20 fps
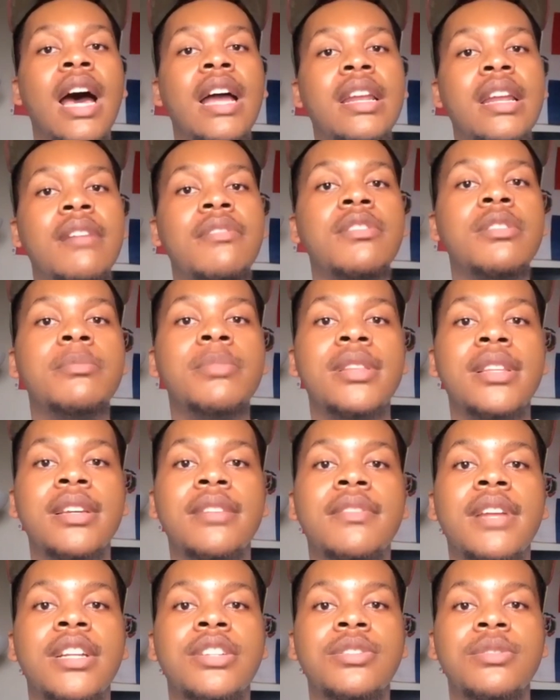I definitely
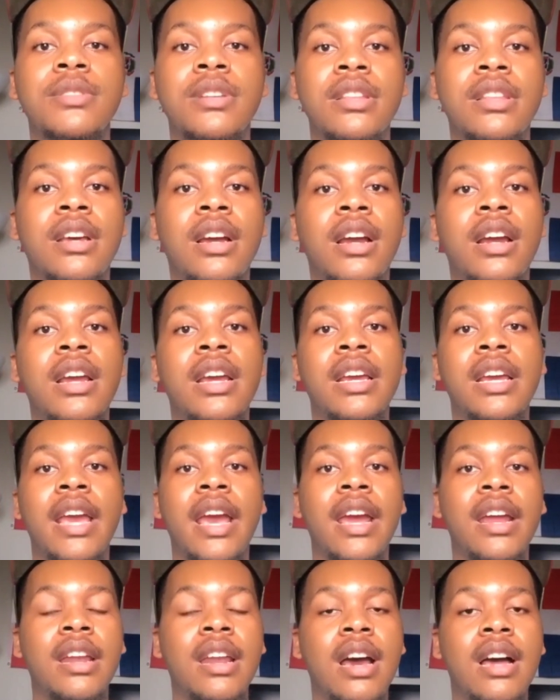believe that you can learn and
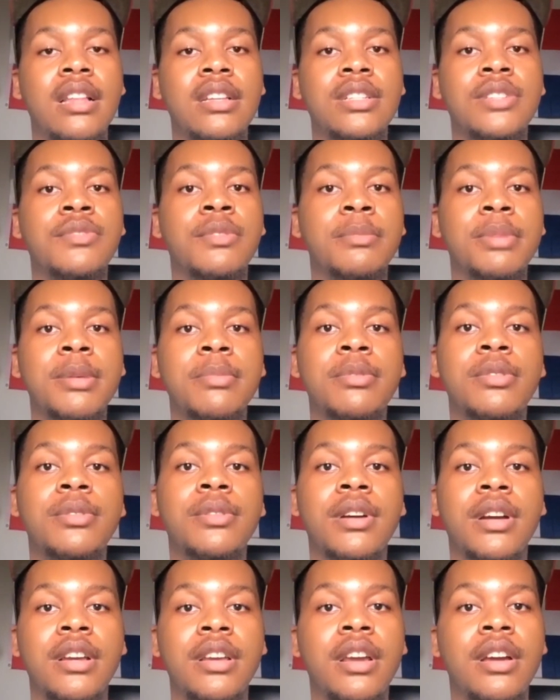gain knowledge from people
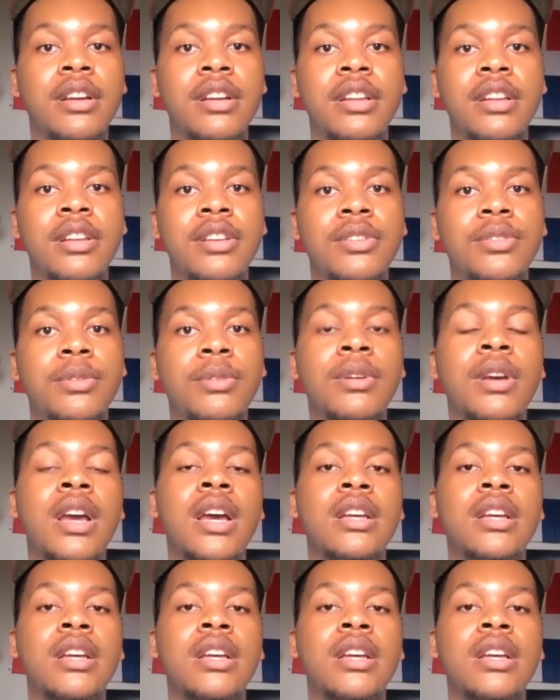who are younger than you,